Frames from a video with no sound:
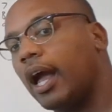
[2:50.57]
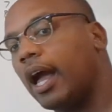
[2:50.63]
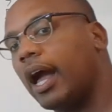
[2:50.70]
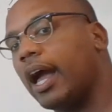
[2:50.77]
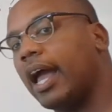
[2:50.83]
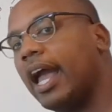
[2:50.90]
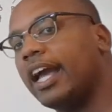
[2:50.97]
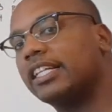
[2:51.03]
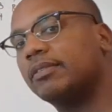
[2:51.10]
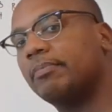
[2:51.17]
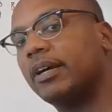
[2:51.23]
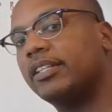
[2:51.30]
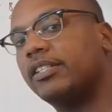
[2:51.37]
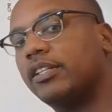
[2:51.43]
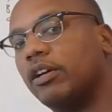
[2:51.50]
I ask
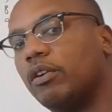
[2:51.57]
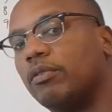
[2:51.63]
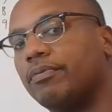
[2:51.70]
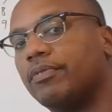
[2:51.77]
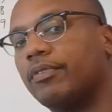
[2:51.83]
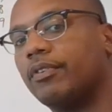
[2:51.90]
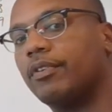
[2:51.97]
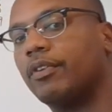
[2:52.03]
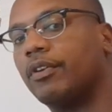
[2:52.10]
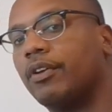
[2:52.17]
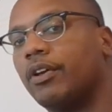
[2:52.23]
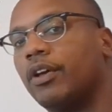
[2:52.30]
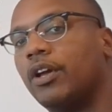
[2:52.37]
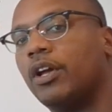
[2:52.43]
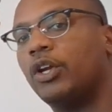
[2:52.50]
myself,
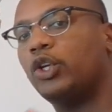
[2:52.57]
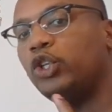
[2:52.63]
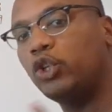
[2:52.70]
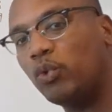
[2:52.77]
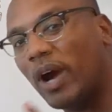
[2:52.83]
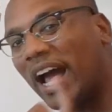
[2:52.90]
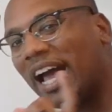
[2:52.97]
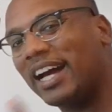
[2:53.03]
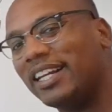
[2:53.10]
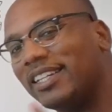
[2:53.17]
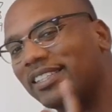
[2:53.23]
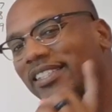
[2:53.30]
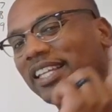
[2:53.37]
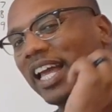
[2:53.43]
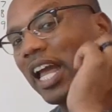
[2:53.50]
do I
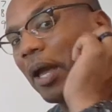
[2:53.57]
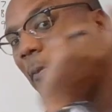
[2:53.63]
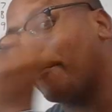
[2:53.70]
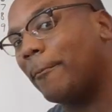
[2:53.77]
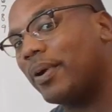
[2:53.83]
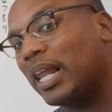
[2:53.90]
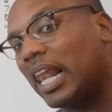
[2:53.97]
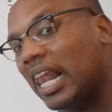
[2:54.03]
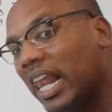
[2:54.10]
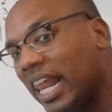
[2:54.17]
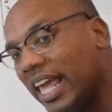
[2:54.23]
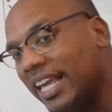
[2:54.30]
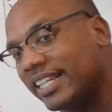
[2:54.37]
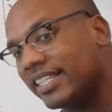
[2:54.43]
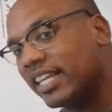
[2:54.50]
understand
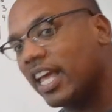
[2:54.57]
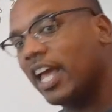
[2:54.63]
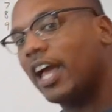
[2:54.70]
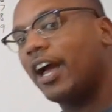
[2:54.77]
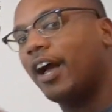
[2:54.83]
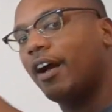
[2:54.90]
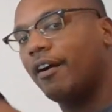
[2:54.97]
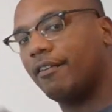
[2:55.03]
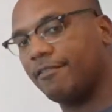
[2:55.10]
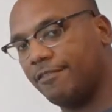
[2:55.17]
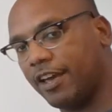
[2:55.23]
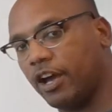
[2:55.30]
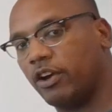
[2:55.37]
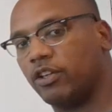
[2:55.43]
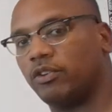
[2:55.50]
place
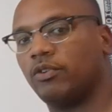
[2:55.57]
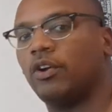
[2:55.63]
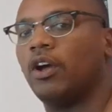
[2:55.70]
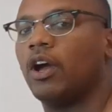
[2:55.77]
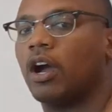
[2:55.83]
value?